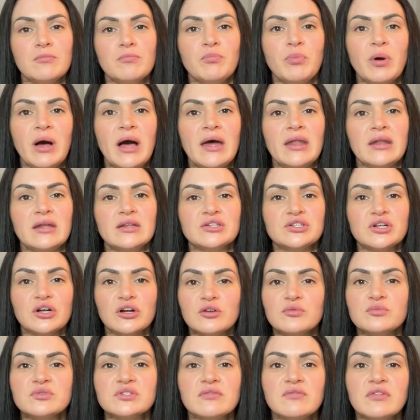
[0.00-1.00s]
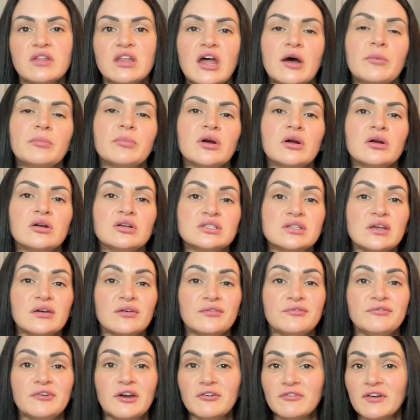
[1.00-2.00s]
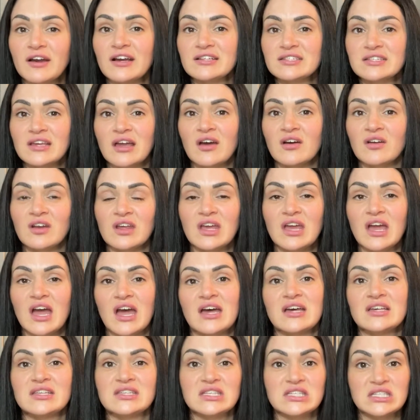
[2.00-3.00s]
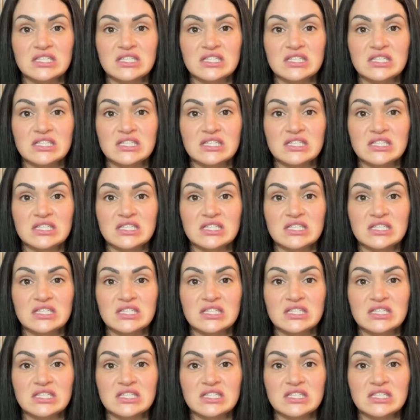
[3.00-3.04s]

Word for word: but in terms of the numbers, Fairfax County has